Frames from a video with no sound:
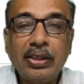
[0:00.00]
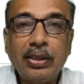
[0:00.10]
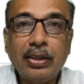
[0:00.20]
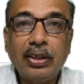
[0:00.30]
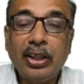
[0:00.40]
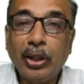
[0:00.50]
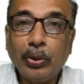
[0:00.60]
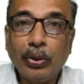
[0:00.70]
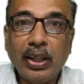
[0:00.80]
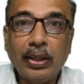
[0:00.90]
day to
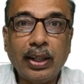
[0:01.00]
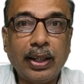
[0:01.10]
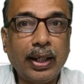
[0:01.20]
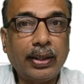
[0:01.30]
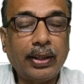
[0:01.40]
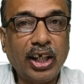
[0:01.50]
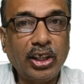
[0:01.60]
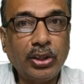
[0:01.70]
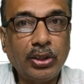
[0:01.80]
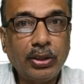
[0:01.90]
day they get
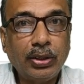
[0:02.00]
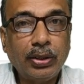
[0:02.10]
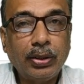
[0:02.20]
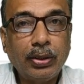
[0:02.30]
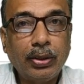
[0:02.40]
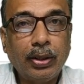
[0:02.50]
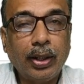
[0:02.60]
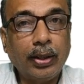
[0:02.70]
cash and